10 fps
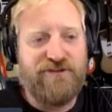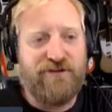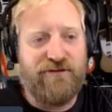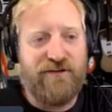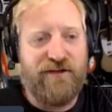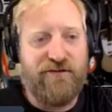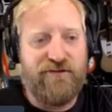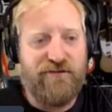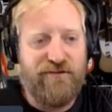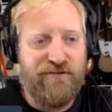All
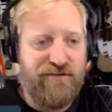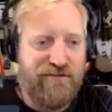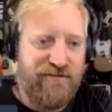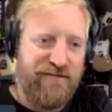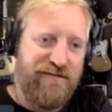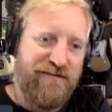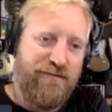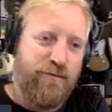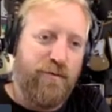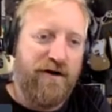together.
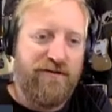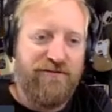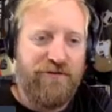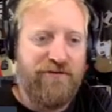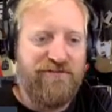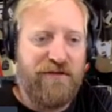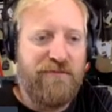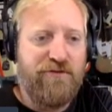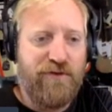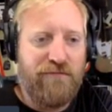Wireless units in
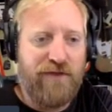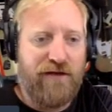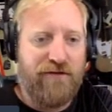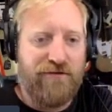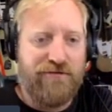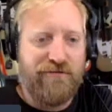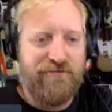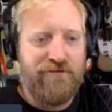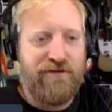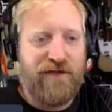between pedals,
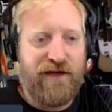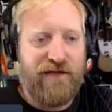so you can have.